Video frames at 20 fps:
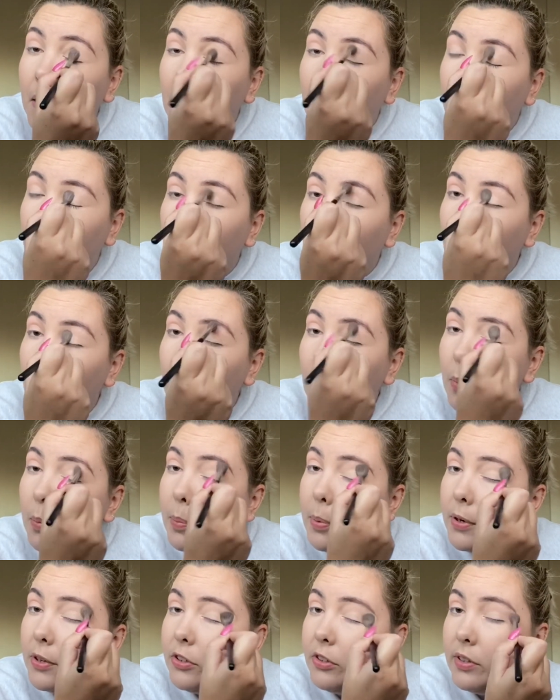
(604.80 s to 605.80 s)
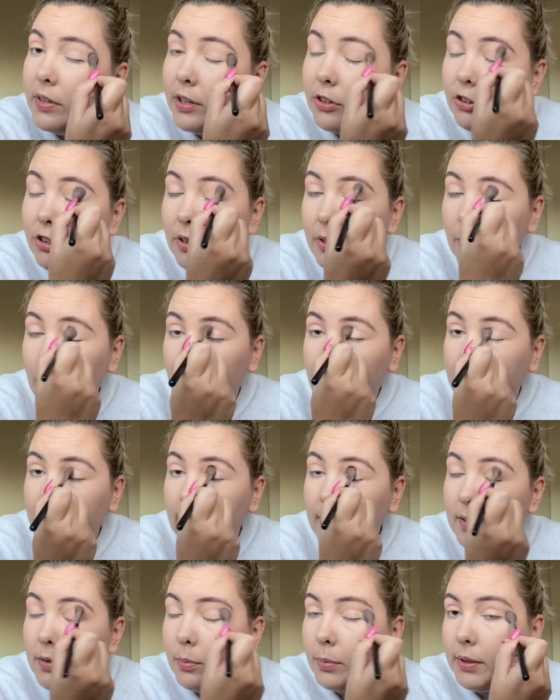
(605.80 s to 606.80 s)
No precision with
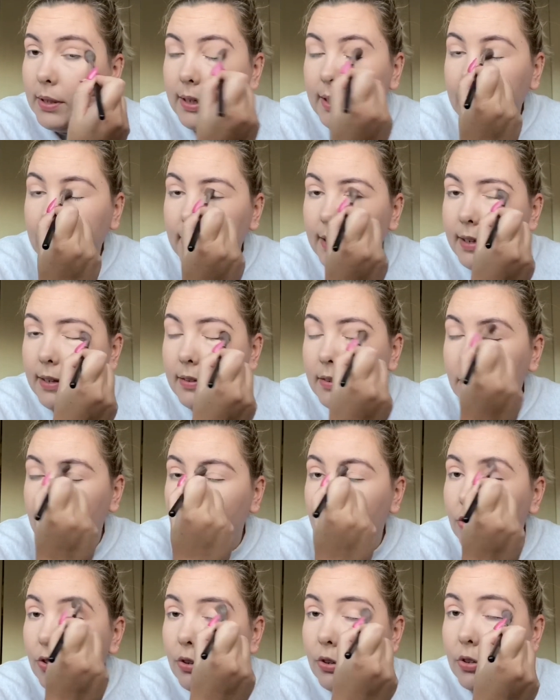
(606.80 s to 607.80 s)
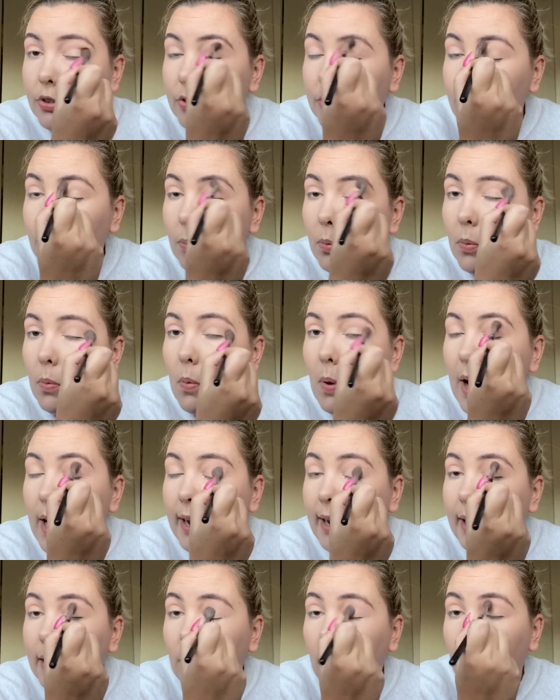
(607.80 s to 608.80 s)
this one needed, just
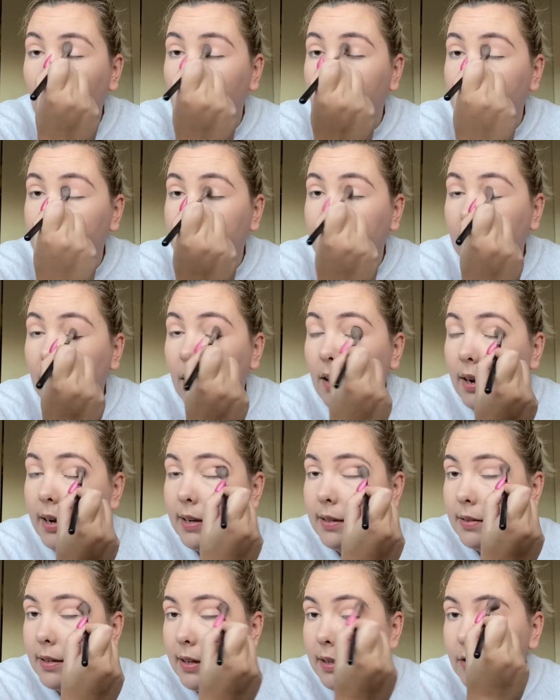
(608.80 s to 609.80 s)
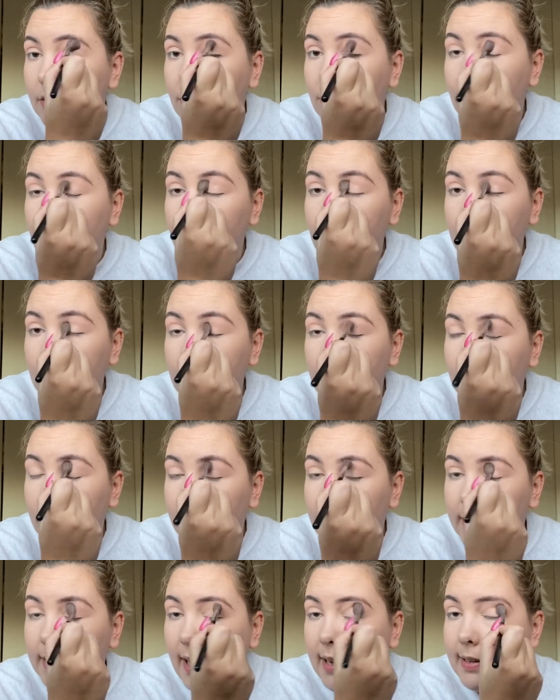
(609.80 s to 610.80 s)
whack it all over the eyes. It's just to
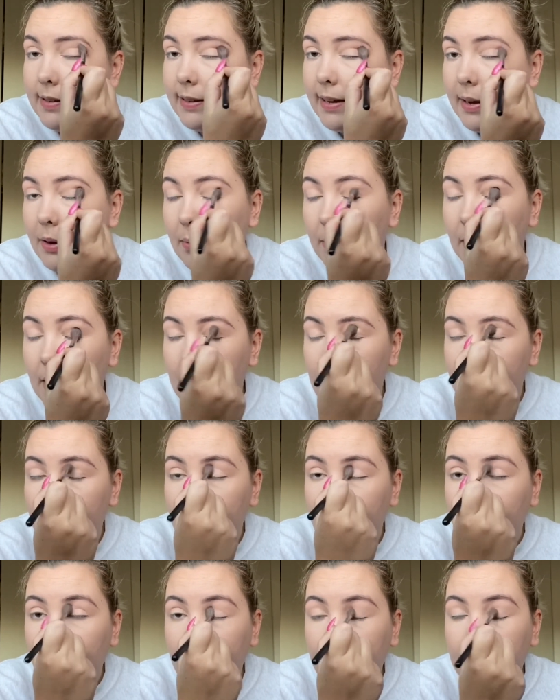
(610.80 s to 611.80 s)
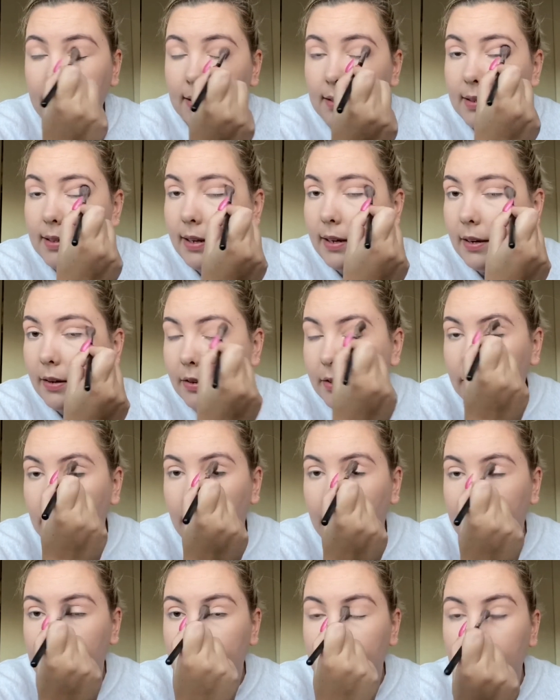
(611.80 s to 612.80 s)
set down that concealer so
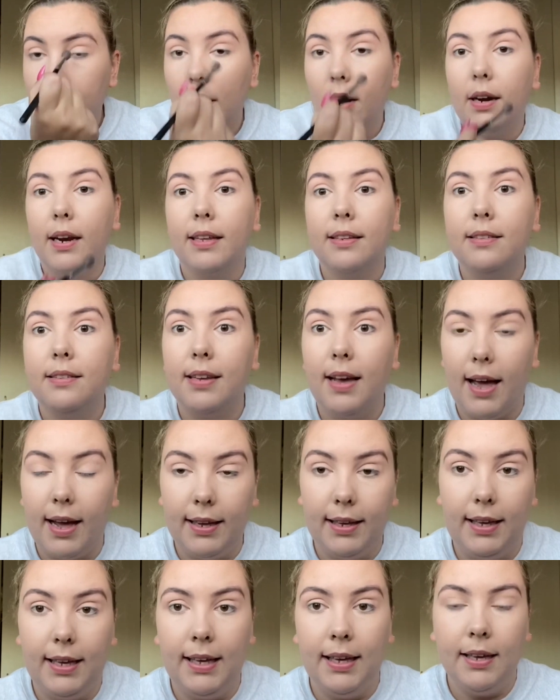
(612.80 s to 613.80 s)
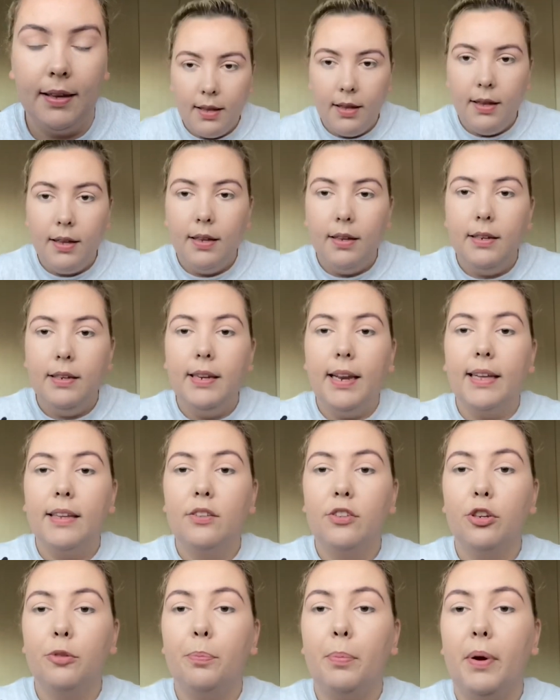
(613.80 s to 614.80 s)
it's not as tacky.
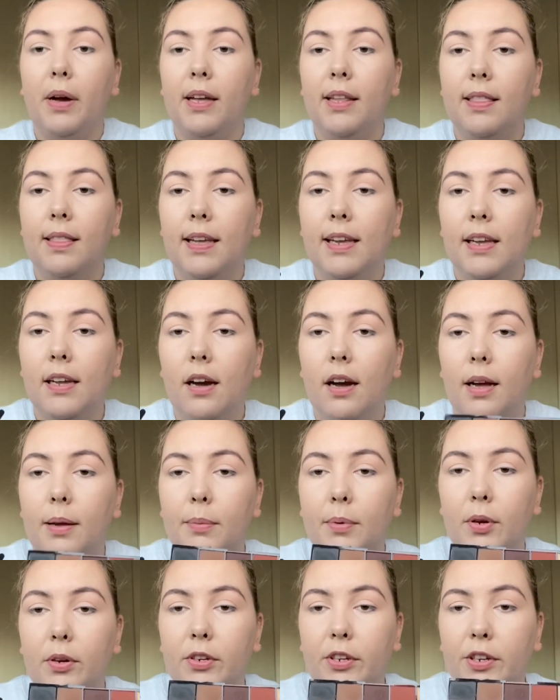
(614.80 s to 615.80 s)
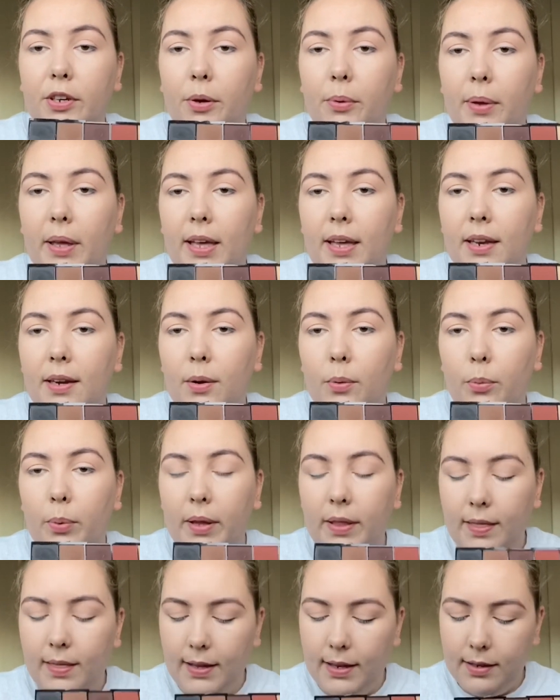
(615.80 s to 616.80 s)
Next up, I think I'm going to go in
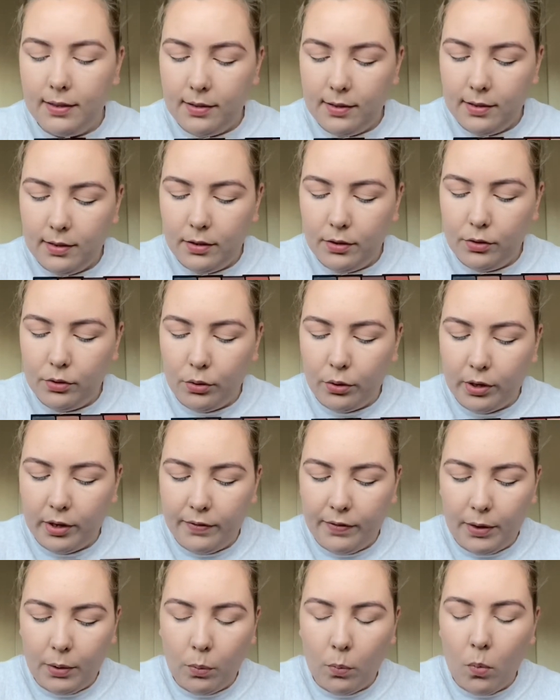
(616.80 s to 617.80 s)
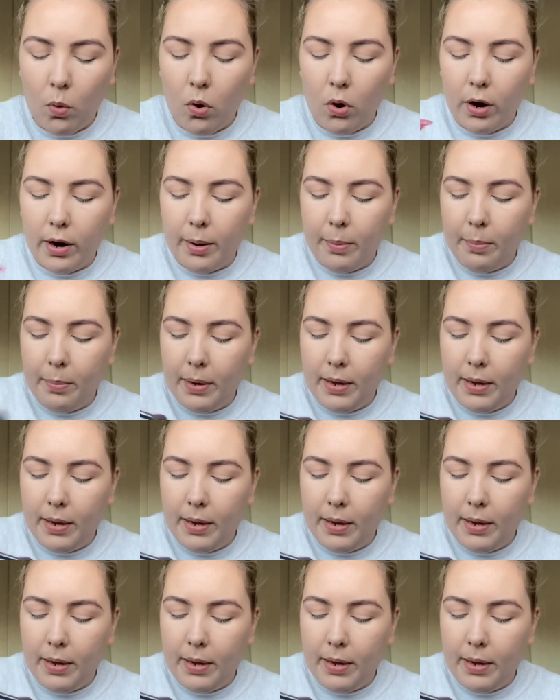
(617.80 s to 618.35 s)
with this sort of a warm